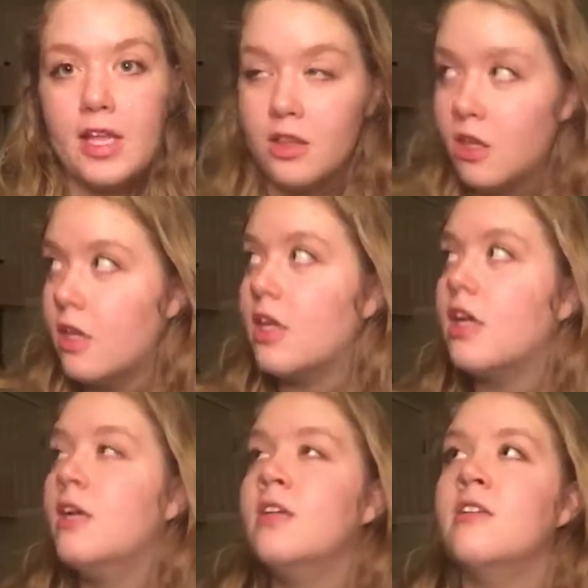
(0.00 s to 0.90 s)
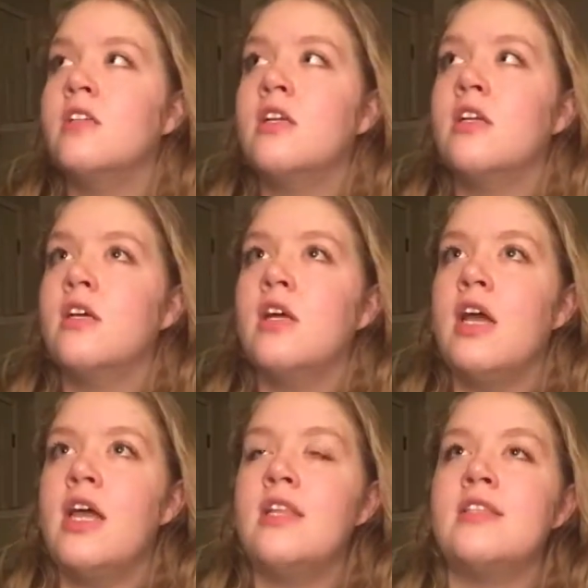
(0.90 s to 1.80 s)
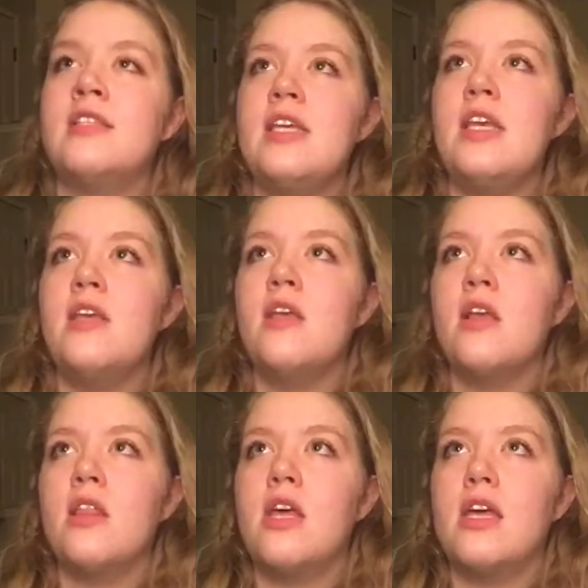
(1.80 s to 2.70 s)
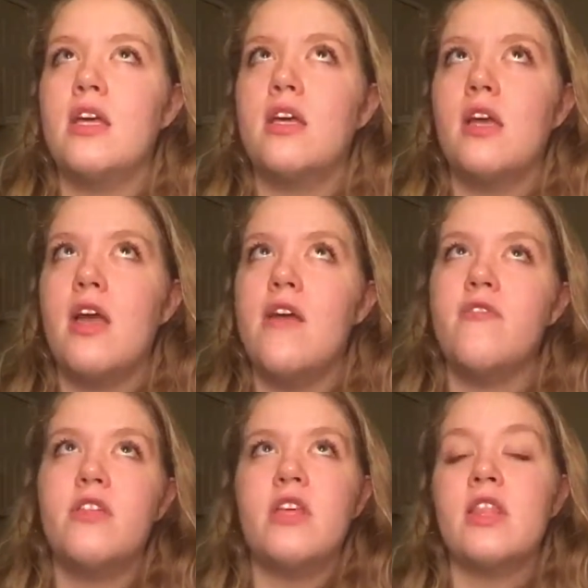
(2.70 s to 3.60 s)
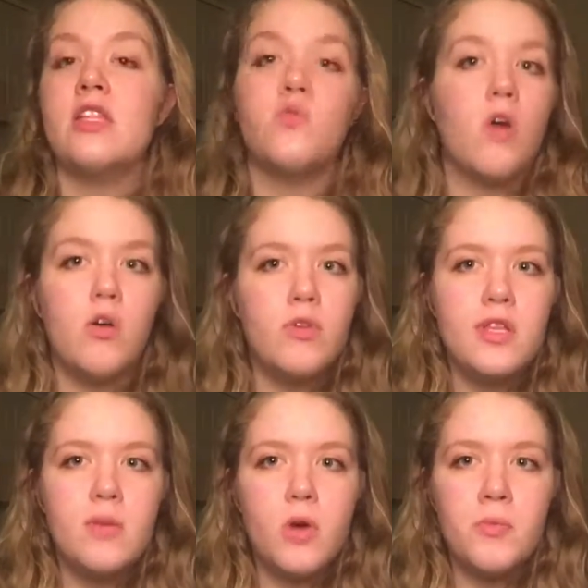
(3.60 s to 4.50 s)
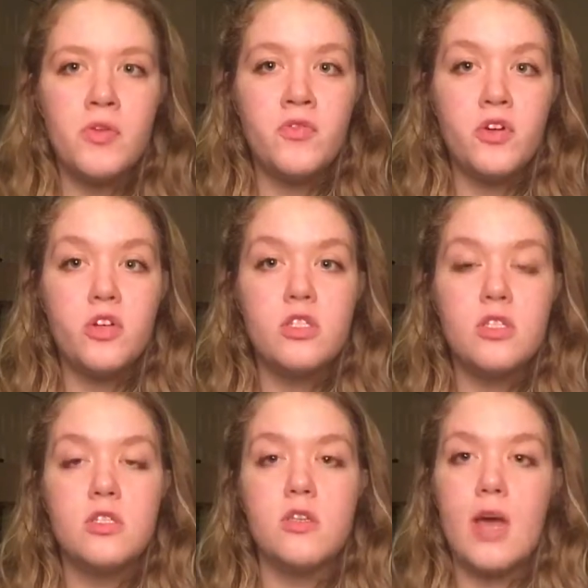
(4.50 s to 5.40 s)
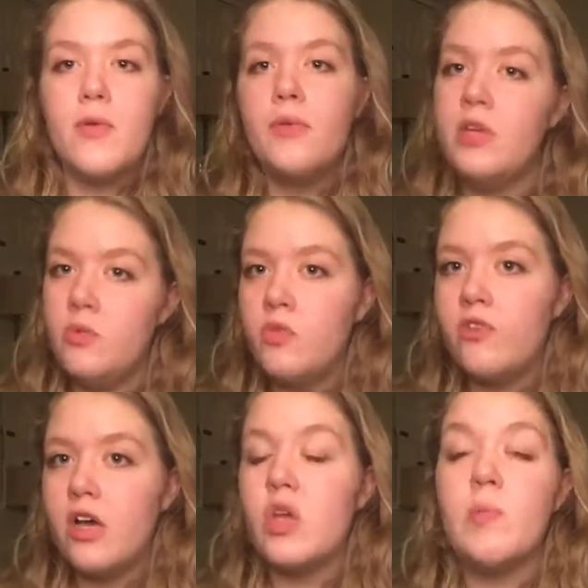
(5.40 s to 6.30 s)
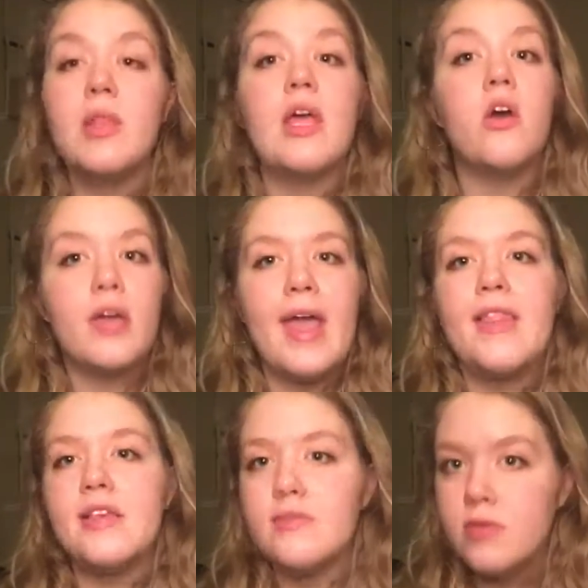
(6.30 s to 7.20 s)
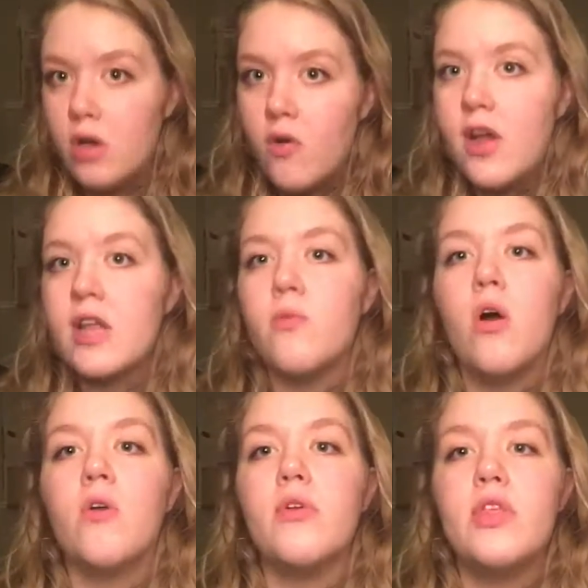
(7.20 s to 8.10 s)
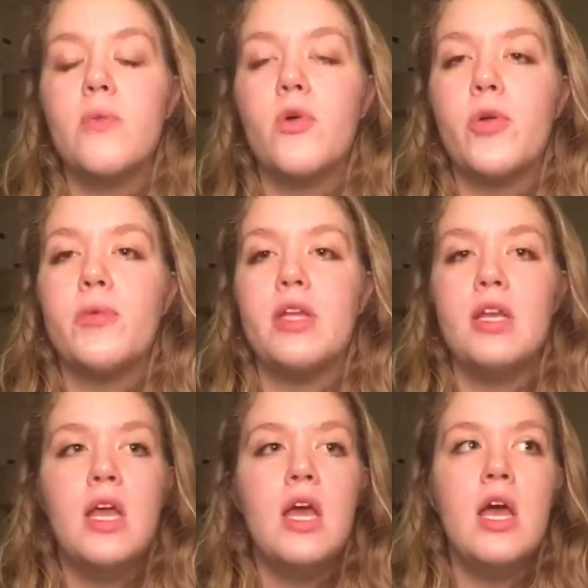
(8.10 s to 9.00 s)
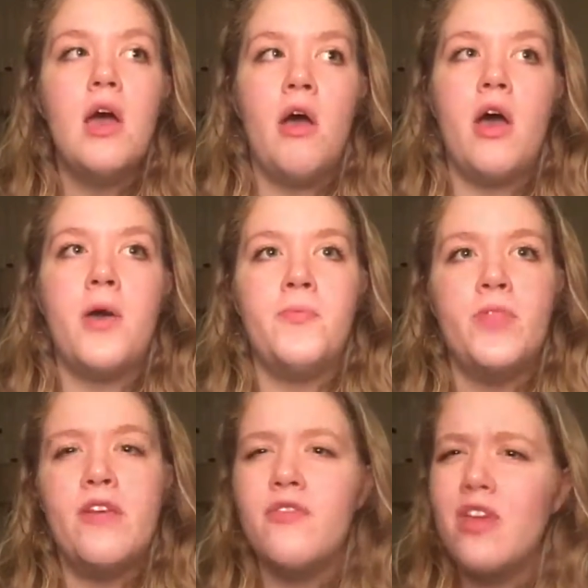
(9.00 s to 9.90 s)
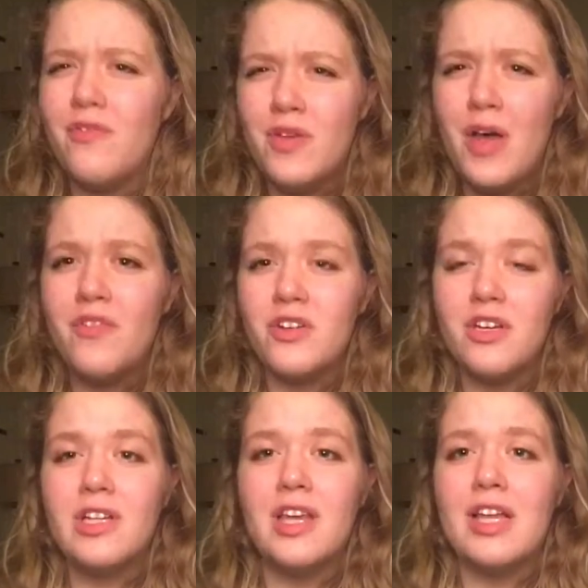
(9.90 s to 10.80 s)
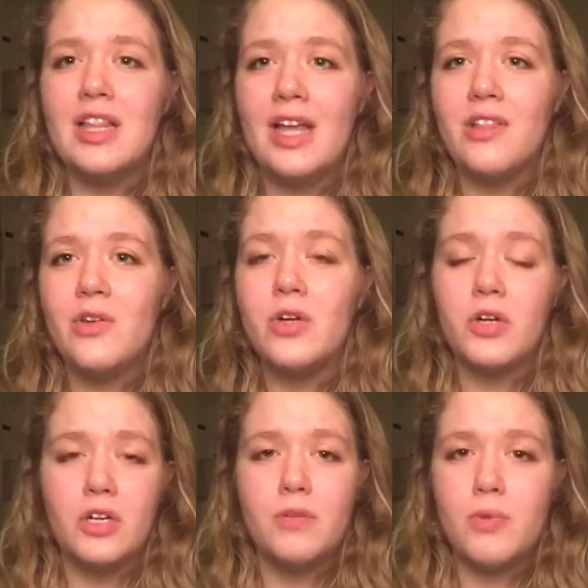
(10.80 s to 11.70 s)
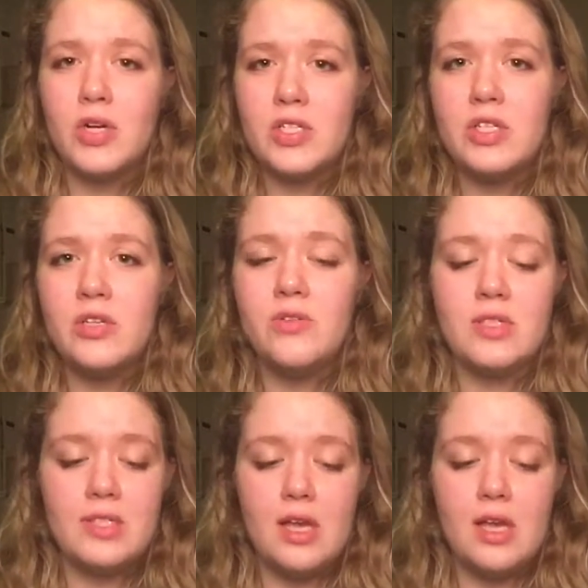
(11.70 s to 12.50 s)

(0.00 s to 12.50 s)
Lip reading: and look and see like everything that's wrong with the apartment first. So that way when you move out, you can be like, okay, this was already wrong with the apartment. If you have a good like landlord or a good person who's